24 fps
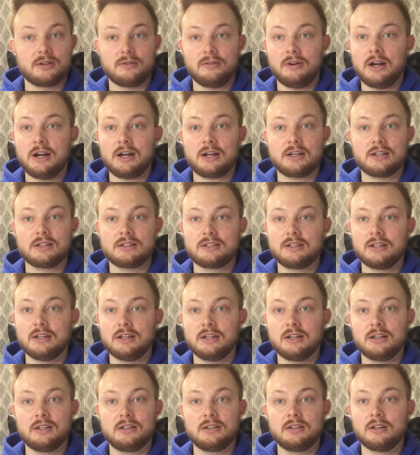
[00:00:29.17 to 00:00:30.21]
Rockets
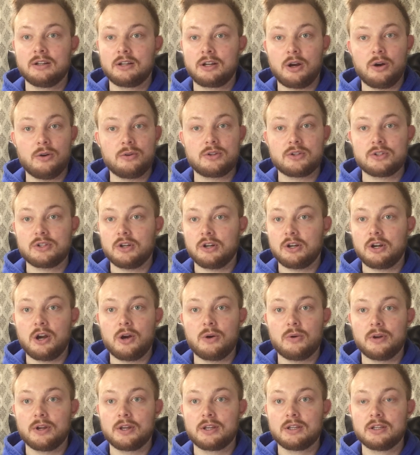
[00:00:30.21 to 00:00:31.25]
did. The coaches are
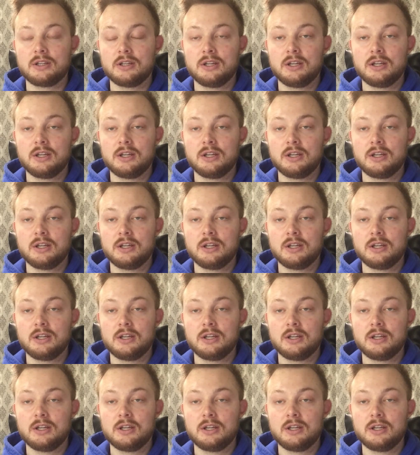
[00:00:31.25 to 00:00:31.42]
going.